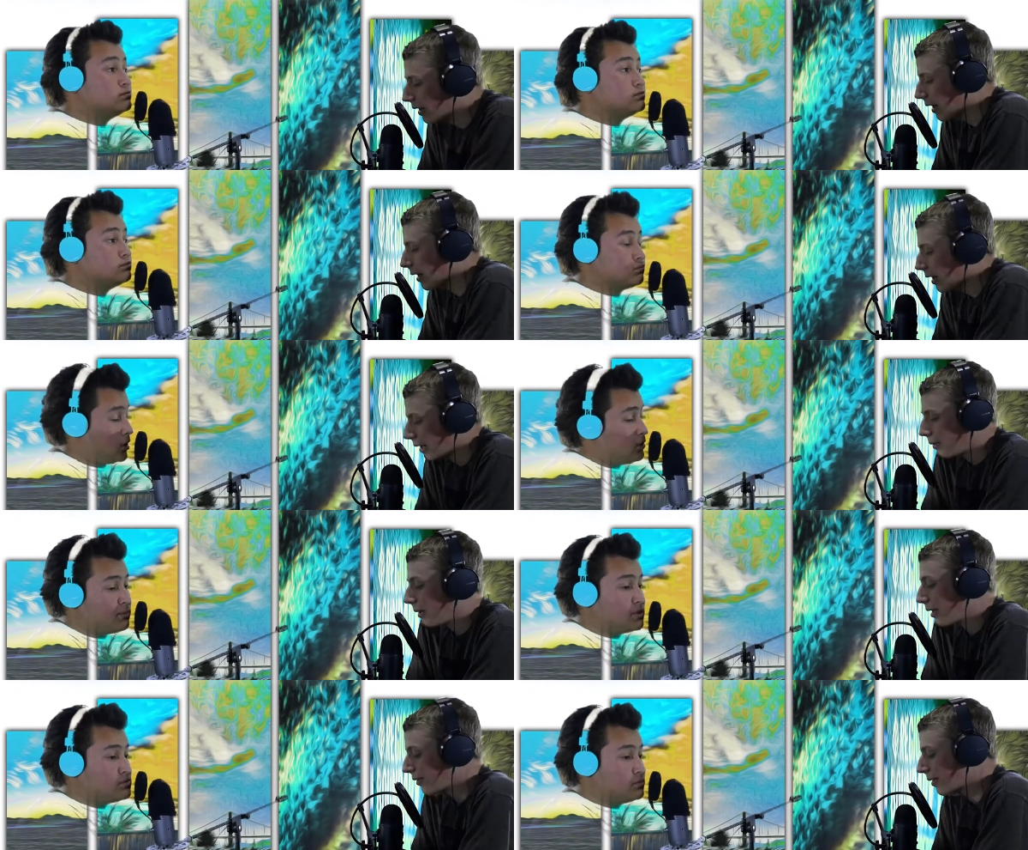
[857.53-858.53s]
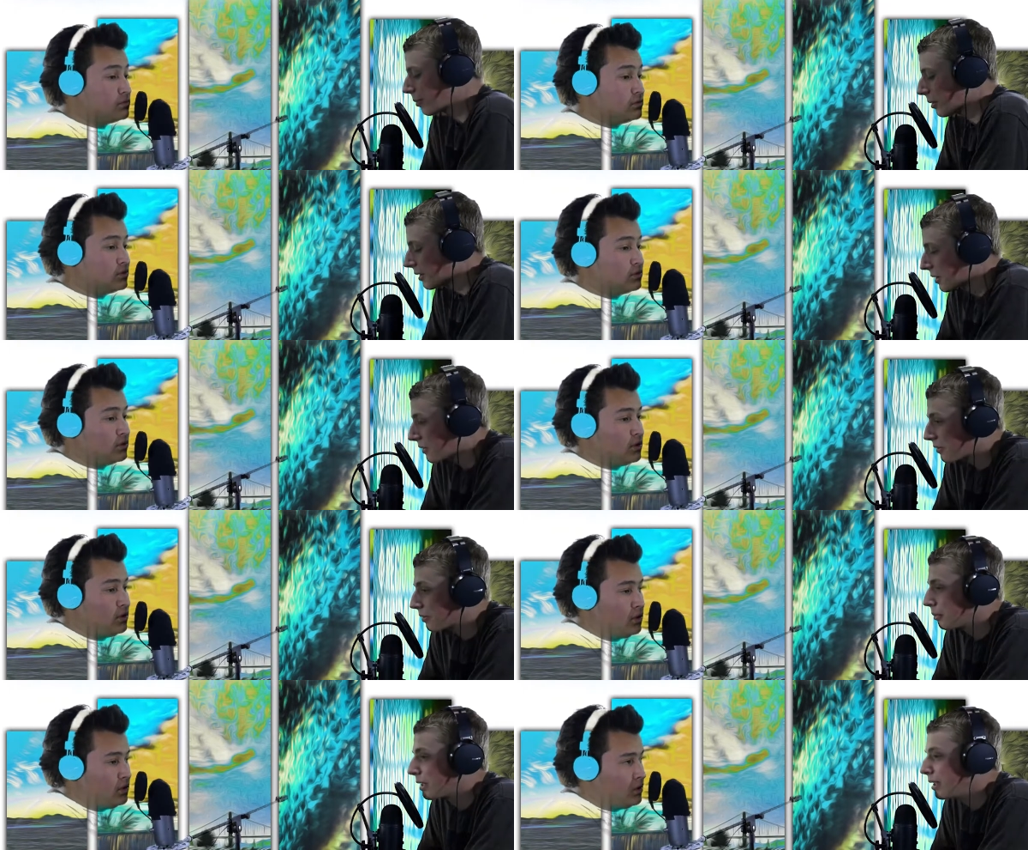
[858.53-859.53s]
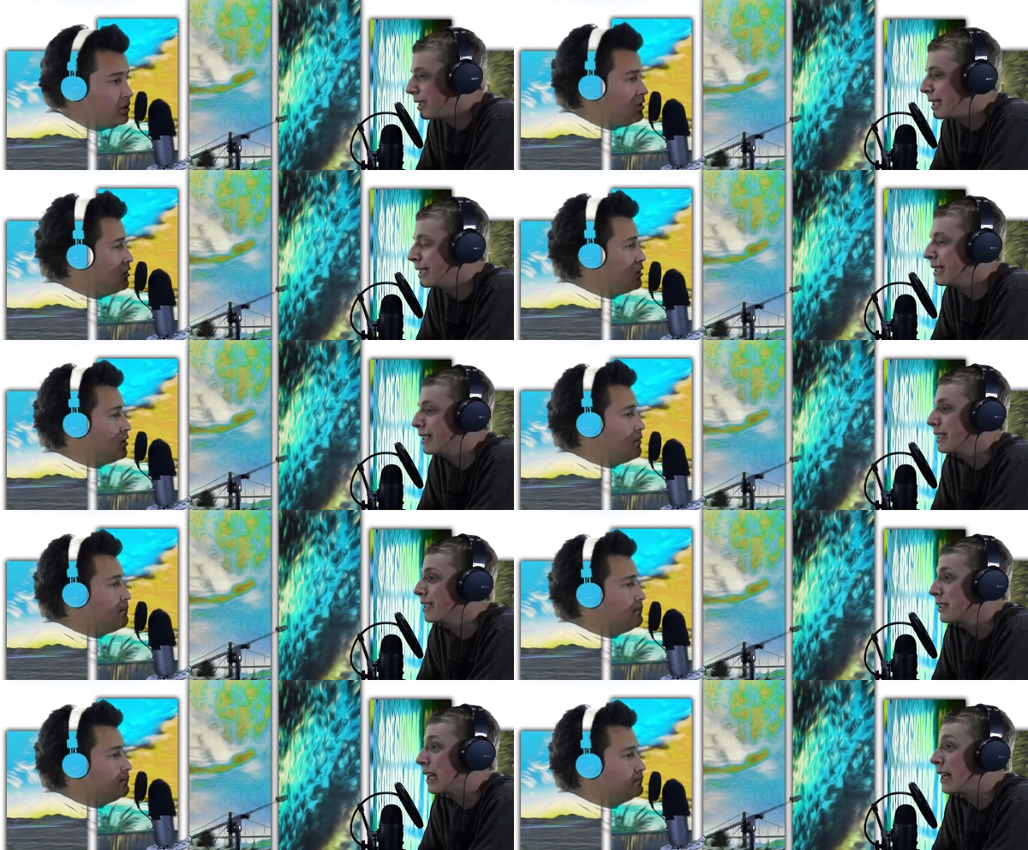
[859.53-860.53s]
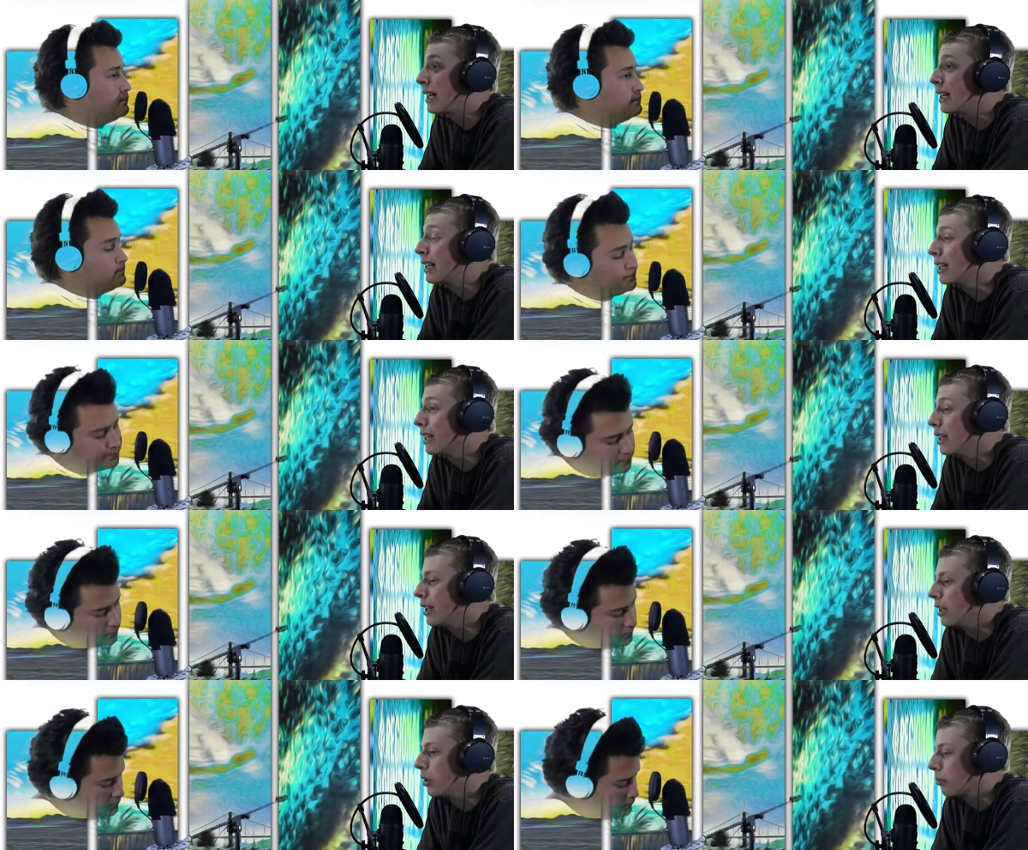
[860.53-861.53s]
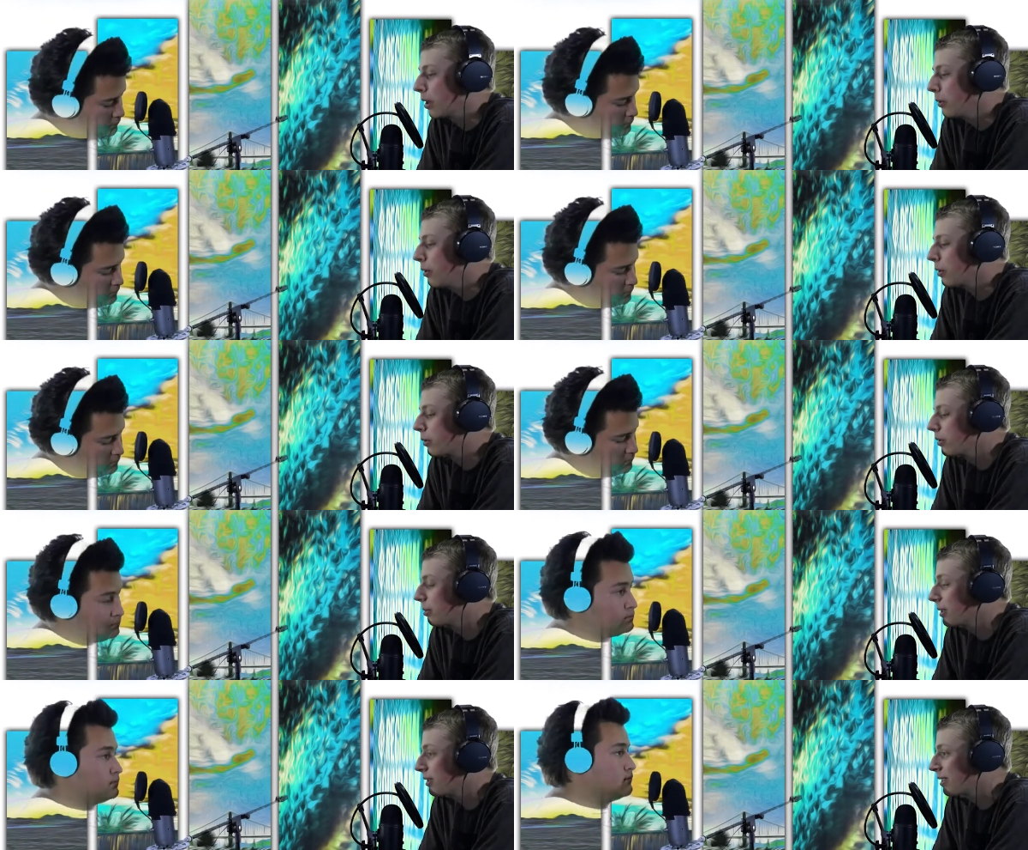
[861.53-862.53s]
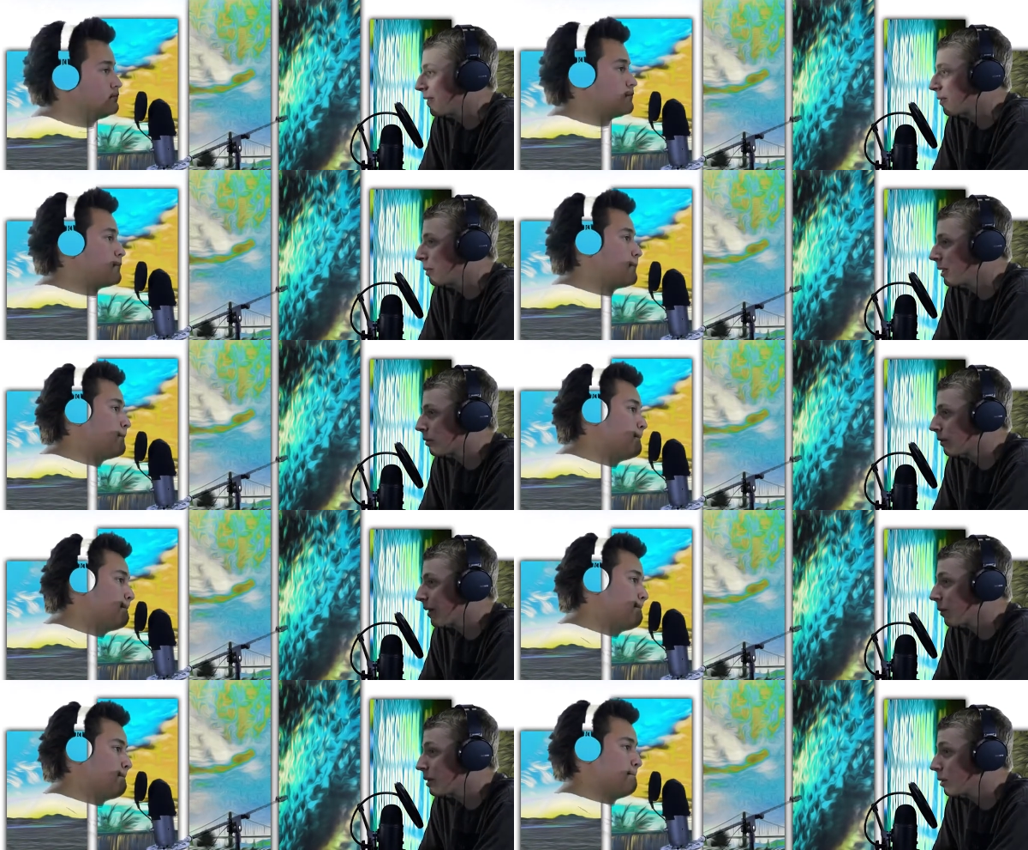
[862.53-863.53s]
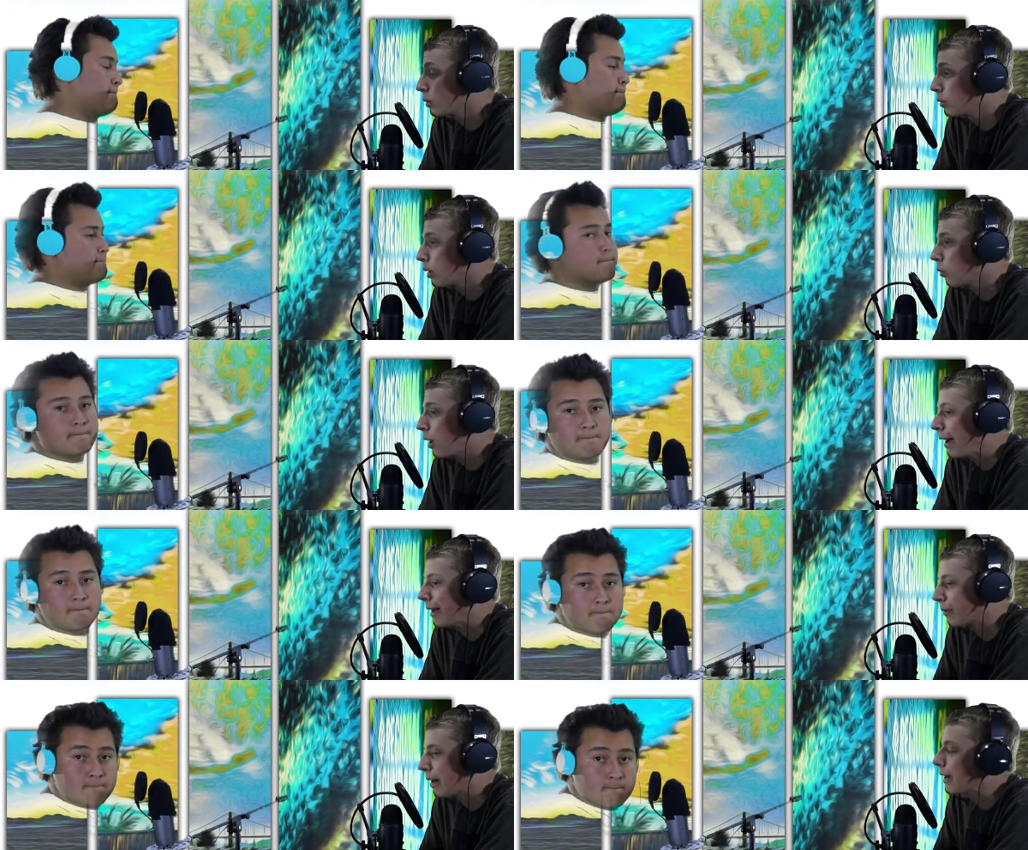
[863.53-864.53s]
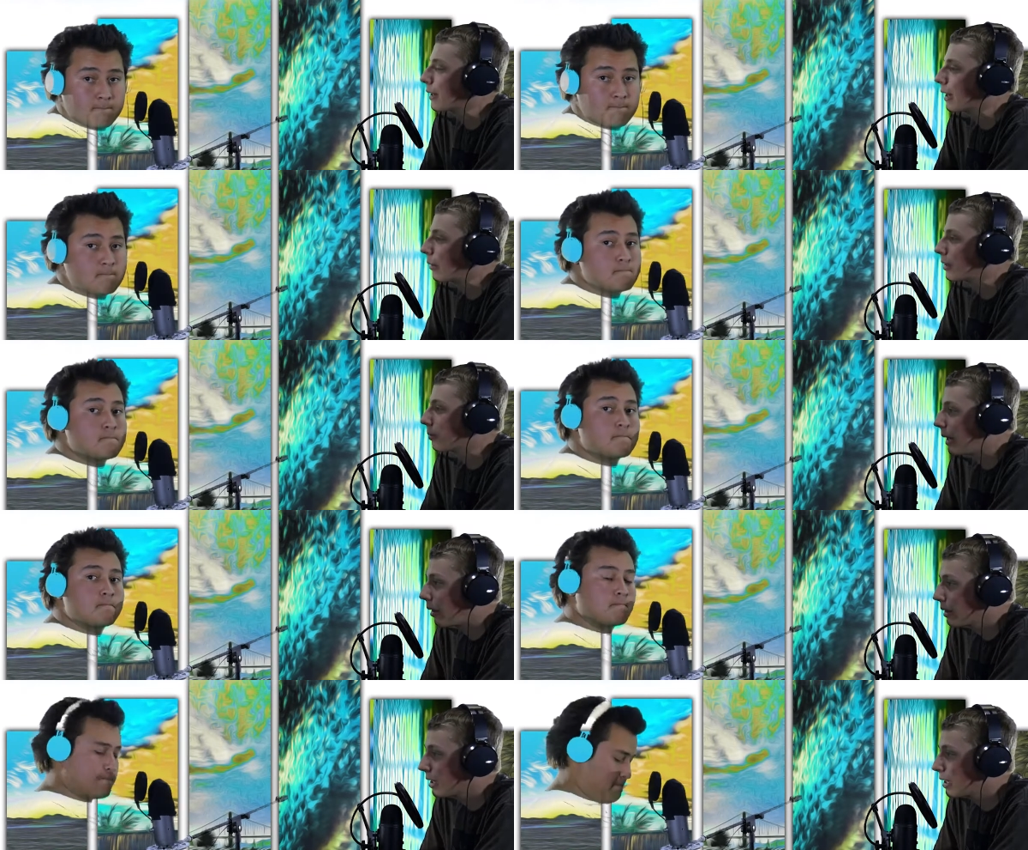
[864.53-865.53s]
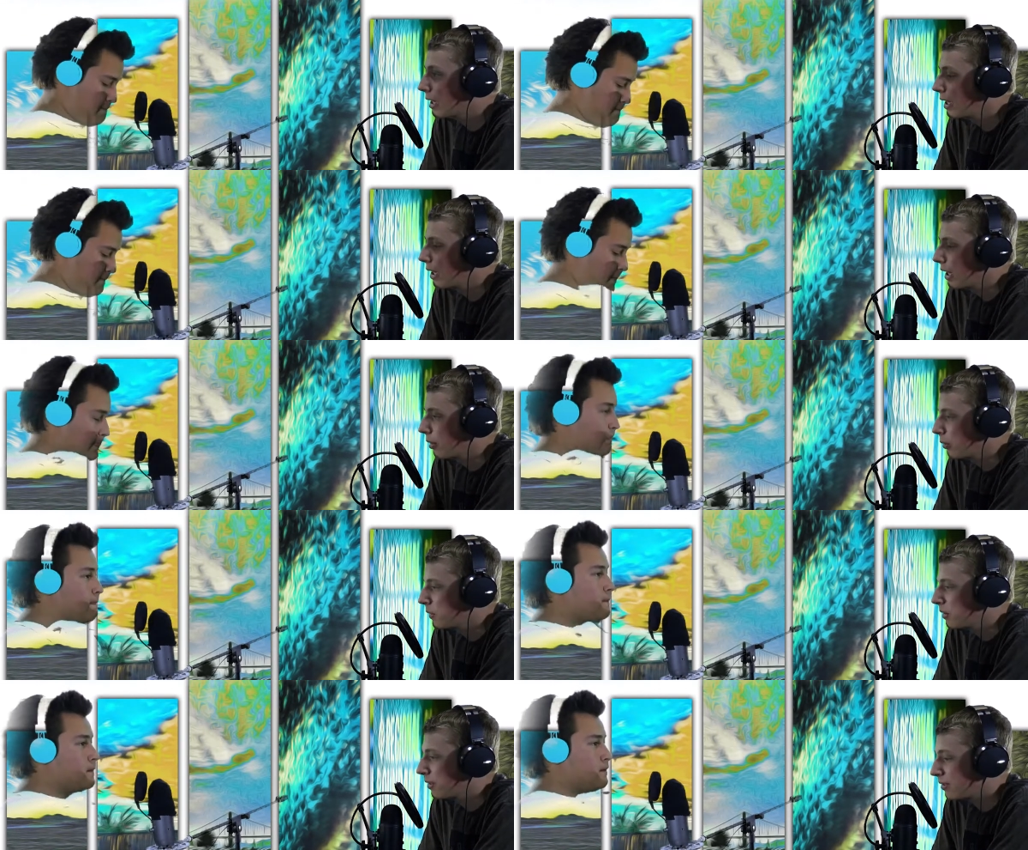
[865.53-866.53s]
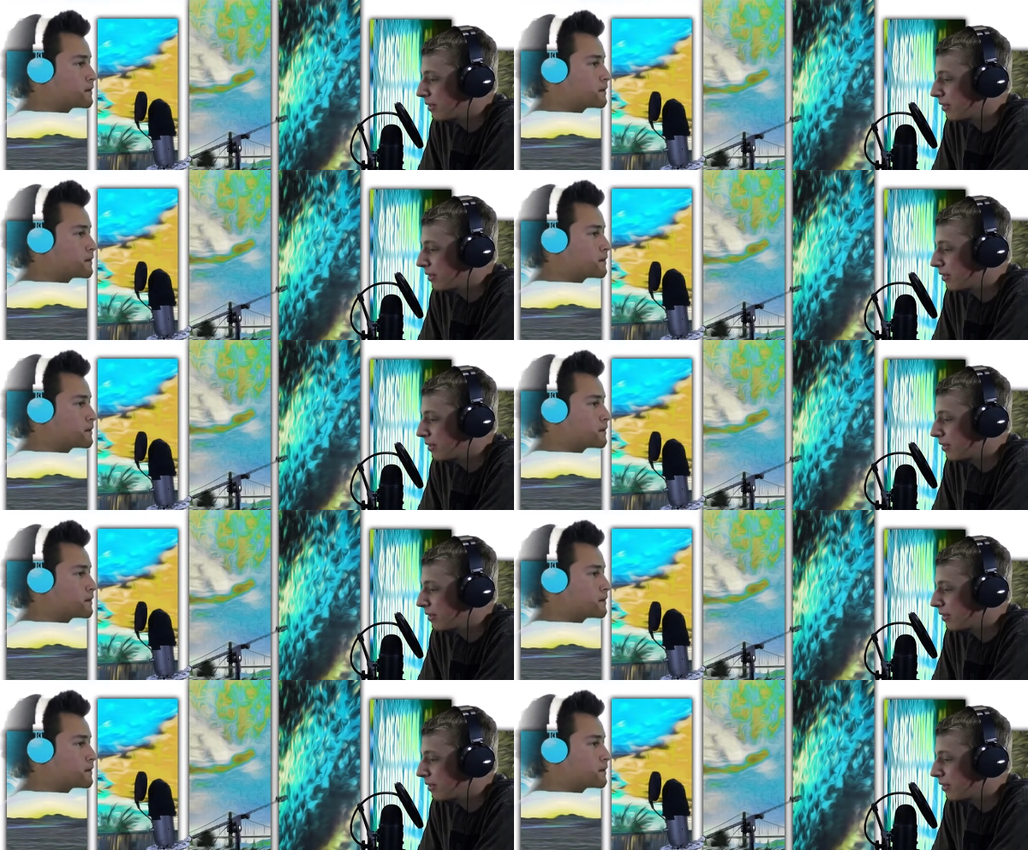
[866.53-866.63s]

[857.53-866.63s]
Speaker 1: Uh, my favorite place I've ever been is uh, probably one of the coolest places I've ever been is when I went to Hawaii. Right, I went to Maui, and we went to this